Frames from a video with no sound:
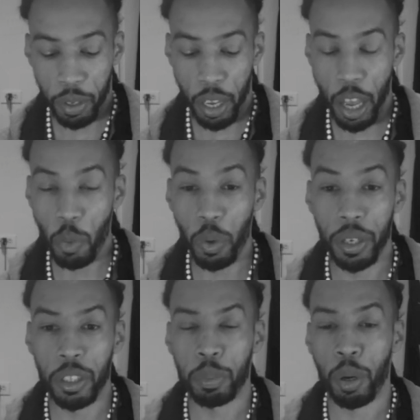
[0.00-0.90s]
And when
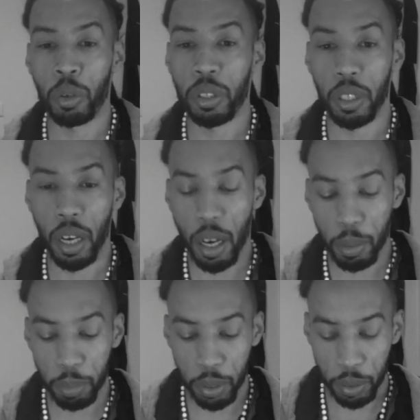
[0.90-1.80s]
this person
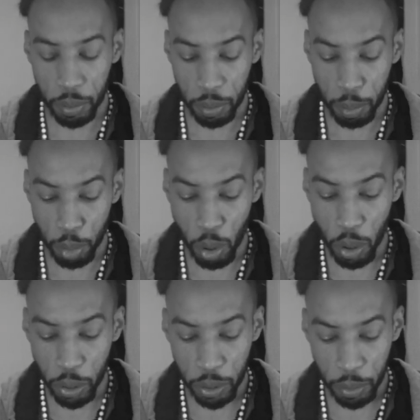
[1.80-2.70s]
comes,
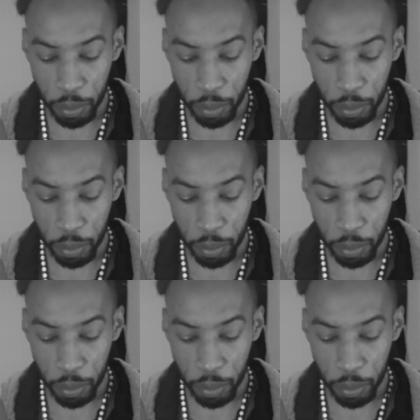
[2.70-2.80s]
pause,